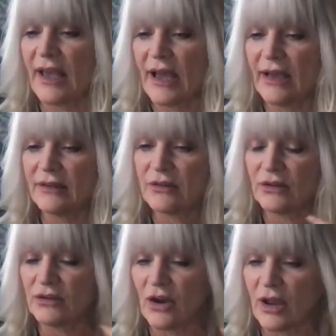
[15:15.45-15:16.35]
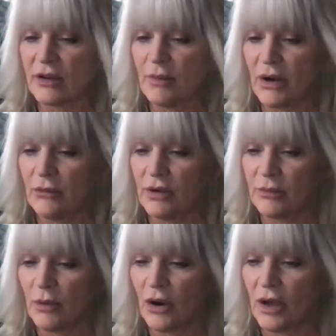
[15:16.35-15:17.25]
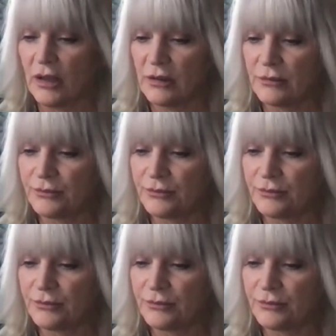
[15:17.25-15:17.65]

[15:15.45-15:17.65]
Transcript: ask or talk about with Paul?